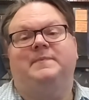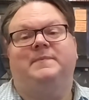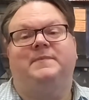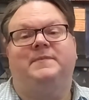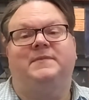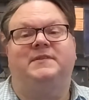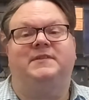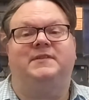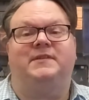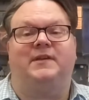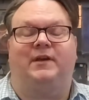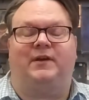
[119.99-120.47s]

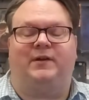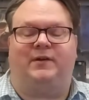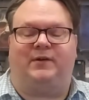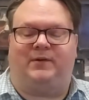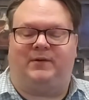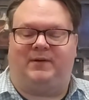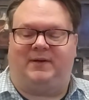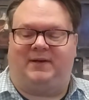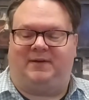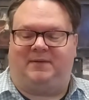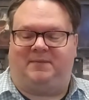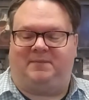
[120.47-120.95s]
So
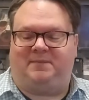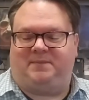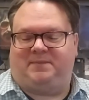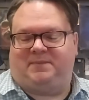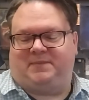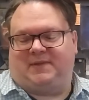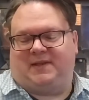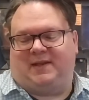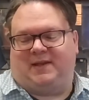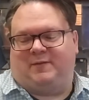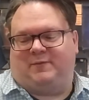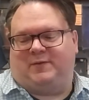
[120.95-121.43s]
um,
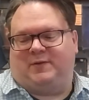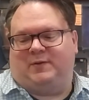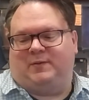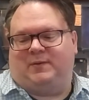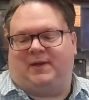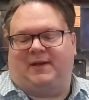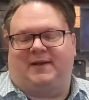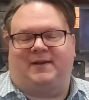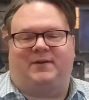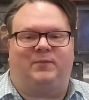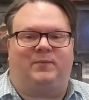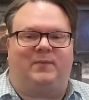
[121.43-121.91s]
if you
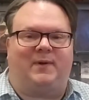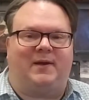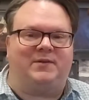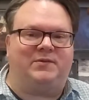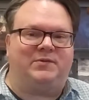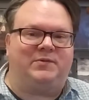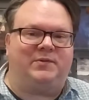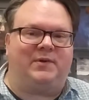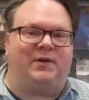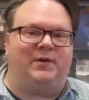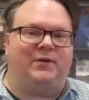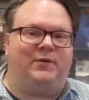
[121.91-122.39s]
like
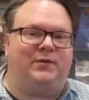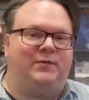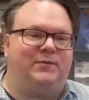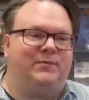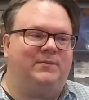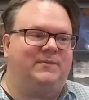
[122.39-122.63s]
retro